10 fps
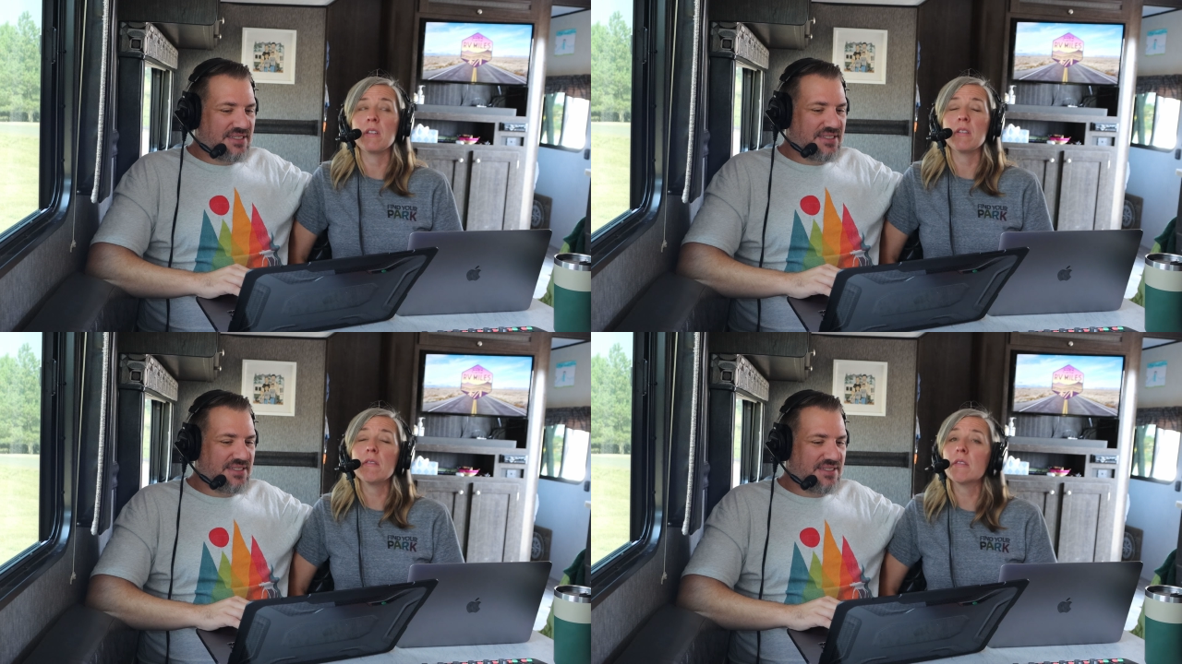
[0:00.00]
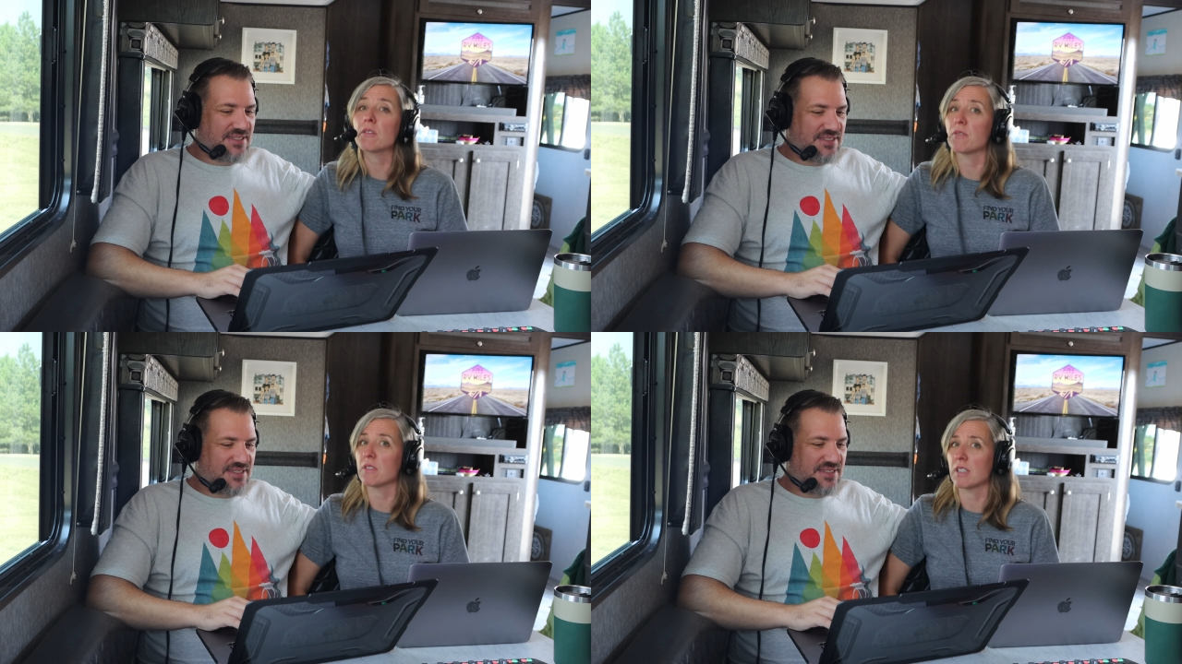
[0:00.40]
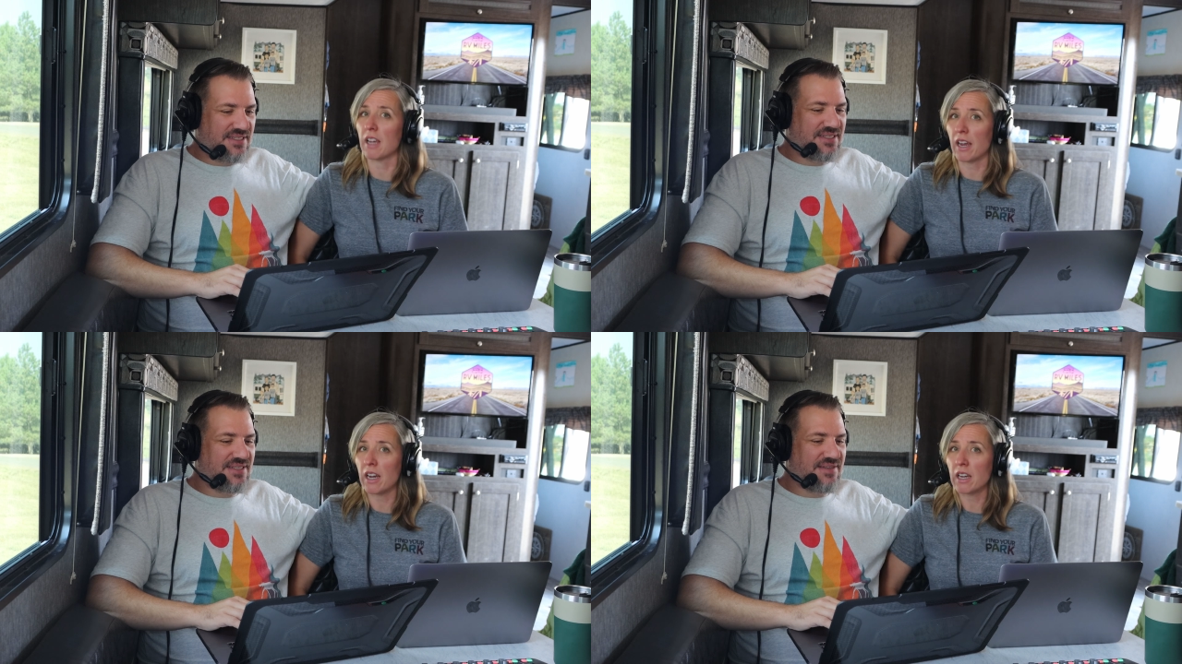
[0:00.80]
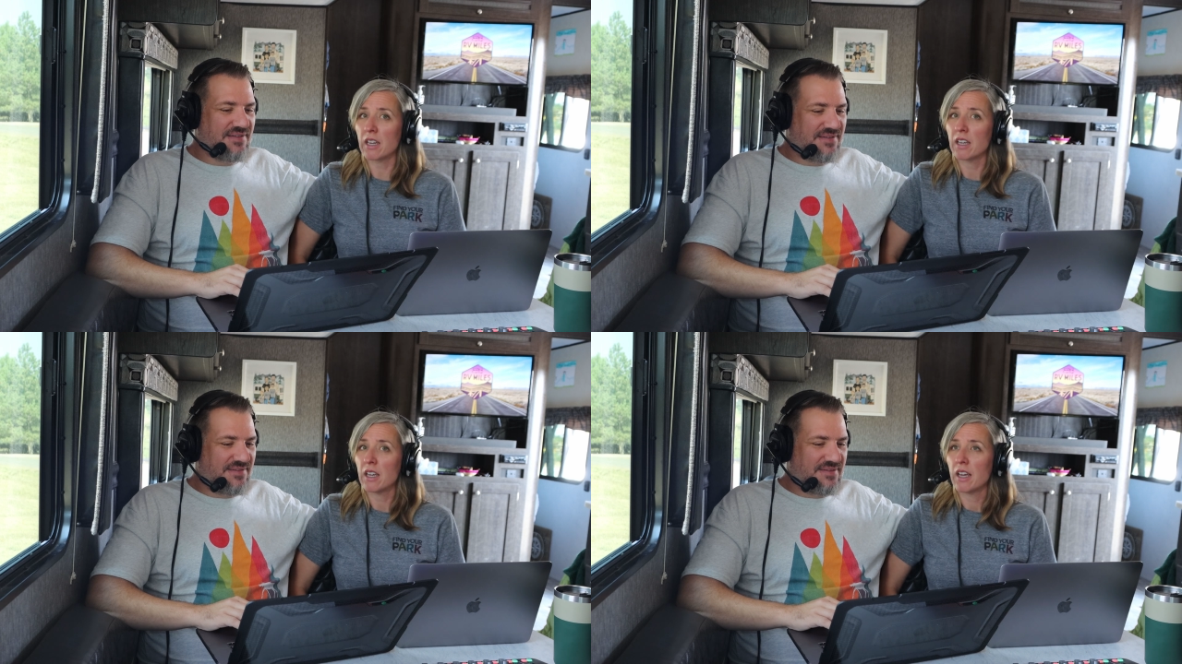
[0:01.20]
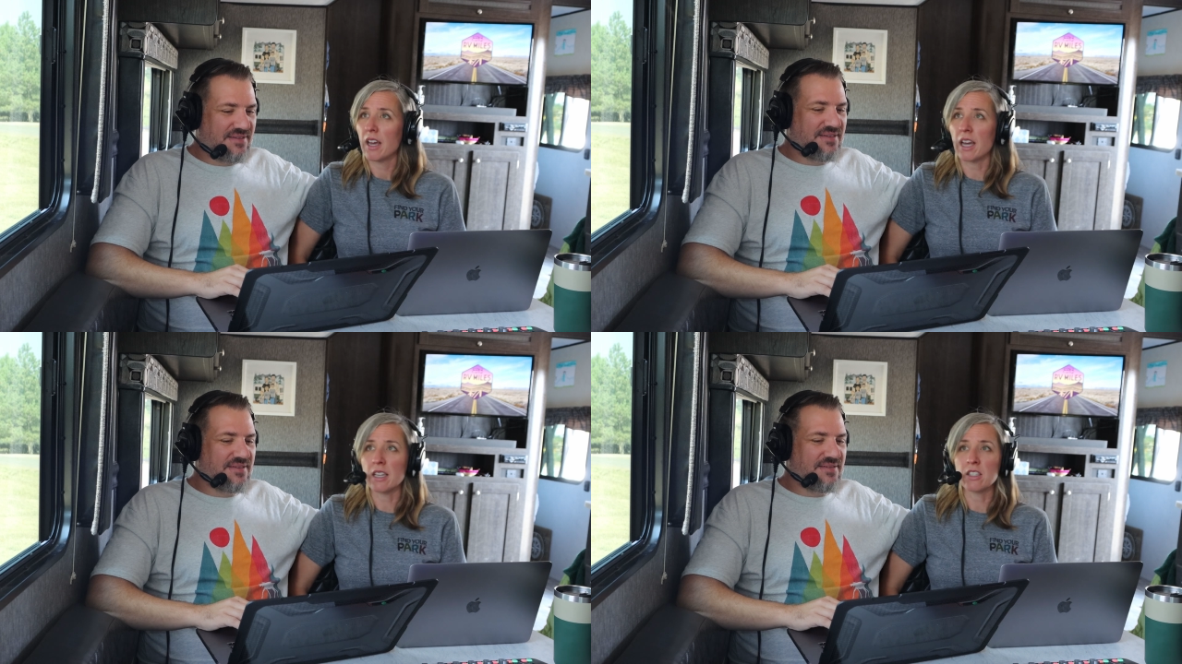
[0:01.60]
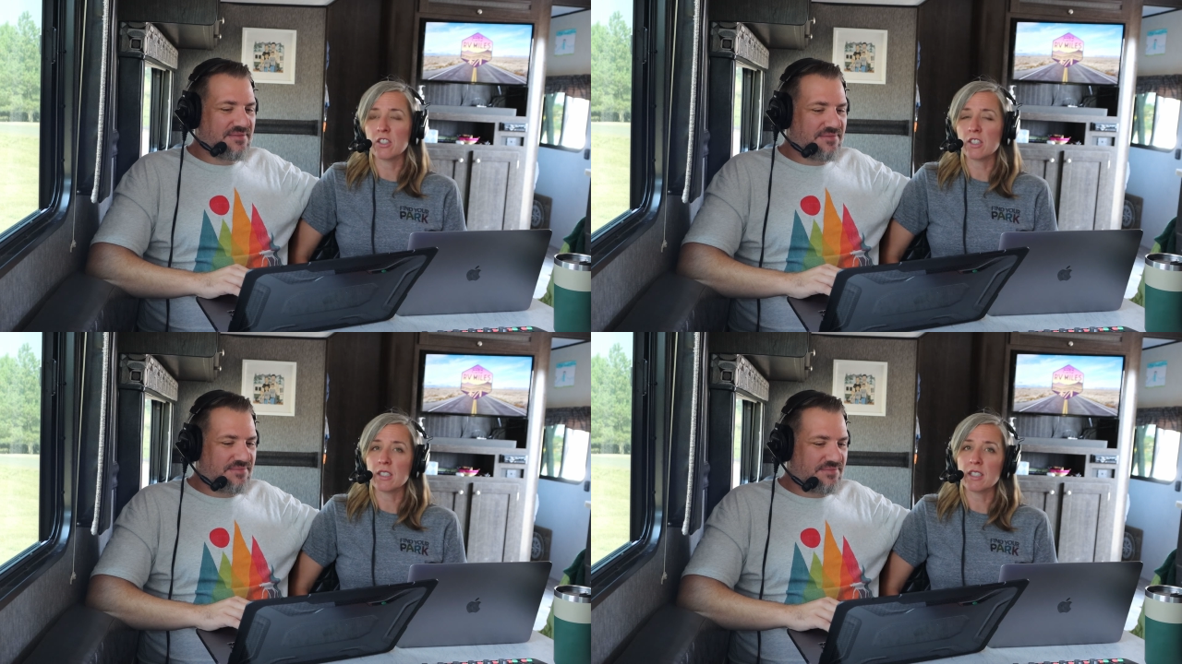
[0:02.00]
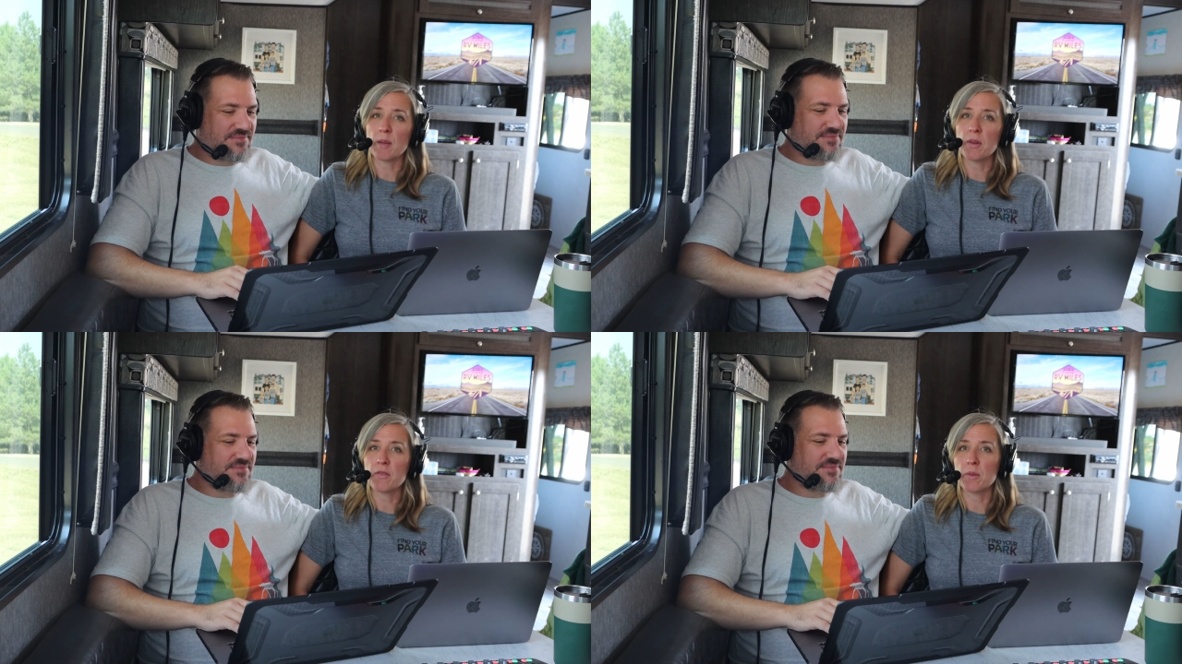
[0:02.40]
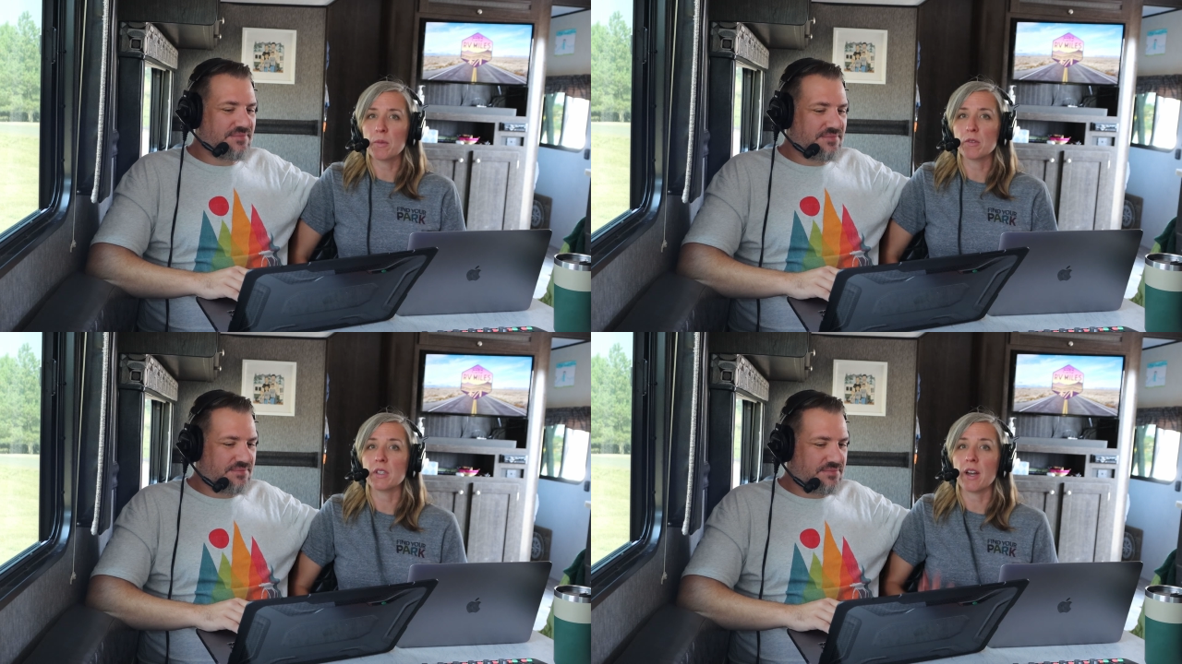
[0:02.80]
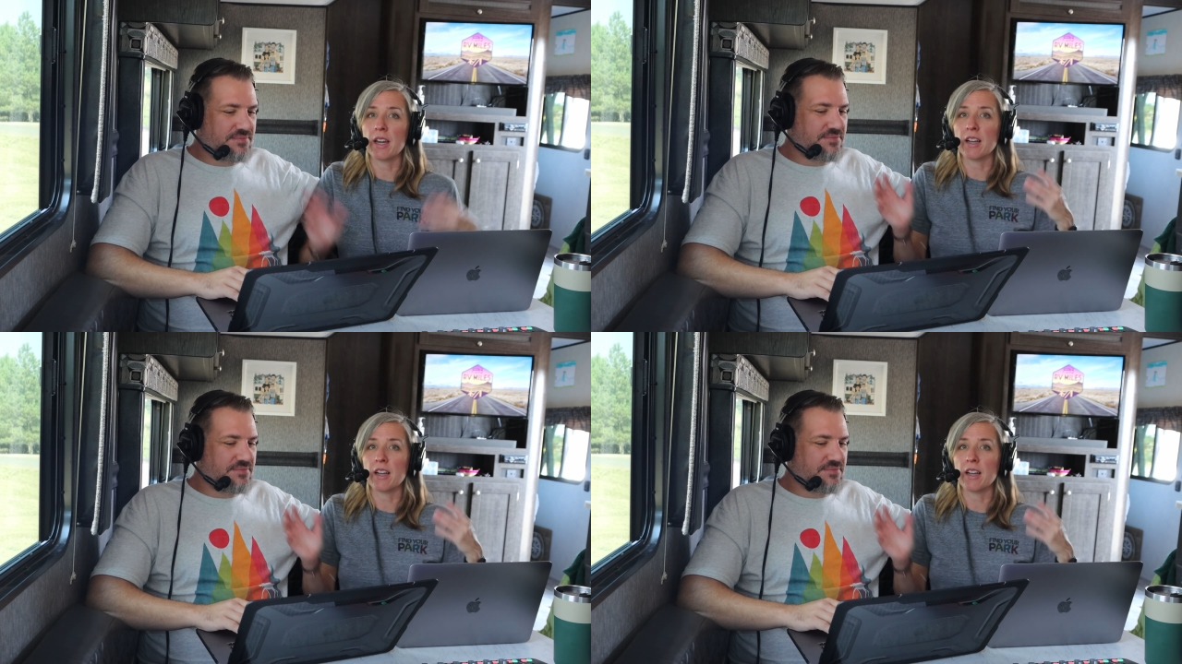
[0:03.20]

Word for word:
Speaker 1: beautiful day, and just some of the most